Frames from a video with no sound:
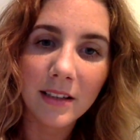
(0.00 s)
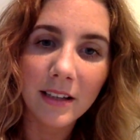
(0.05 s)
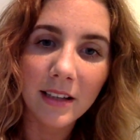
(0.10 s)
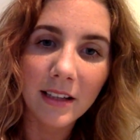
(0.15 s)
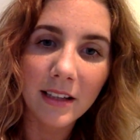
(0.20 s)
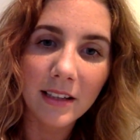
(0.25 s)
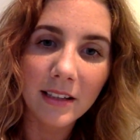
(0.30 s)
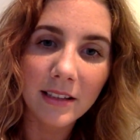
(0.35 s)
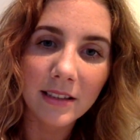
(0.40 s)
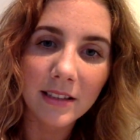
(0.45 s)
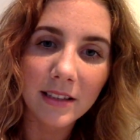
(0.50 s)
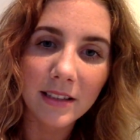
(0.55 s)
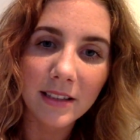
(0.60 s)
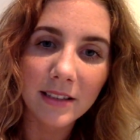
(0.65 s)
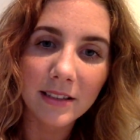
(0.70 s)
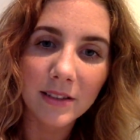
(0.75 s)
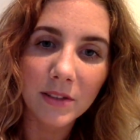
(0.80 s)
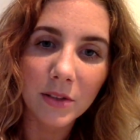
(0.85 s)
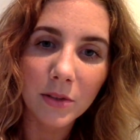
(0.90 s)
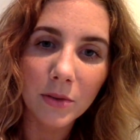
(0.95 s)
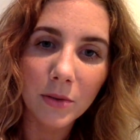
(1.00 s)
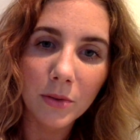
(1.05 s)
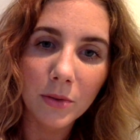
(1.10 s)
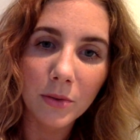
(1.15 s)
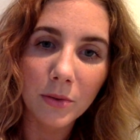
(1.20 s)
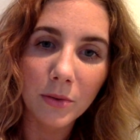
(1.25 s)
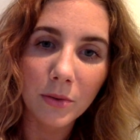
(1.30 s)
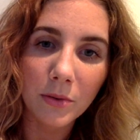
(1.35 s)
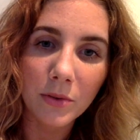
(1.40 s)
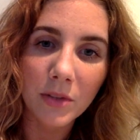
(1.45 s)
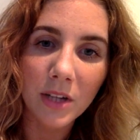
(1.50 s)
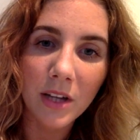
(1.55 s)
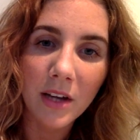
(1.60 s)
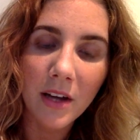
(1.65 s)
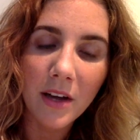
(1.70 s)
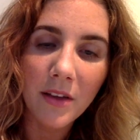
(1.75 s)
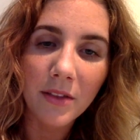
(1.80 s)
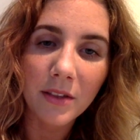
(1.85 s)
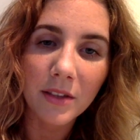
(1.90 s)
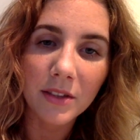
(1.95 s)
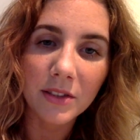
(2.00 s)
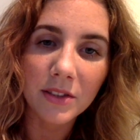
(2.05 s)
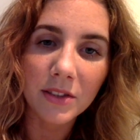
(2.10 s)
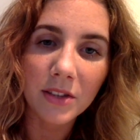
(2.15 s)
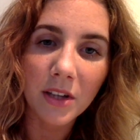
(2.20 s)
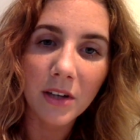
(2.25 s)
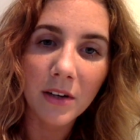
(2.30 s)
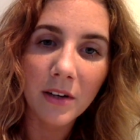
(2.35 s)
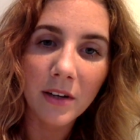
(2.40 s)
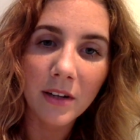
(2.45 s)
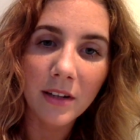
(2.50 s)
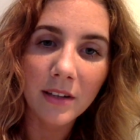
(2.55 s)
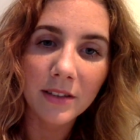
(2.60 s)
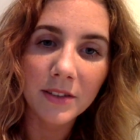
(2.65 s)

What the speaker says: it is called the Solar,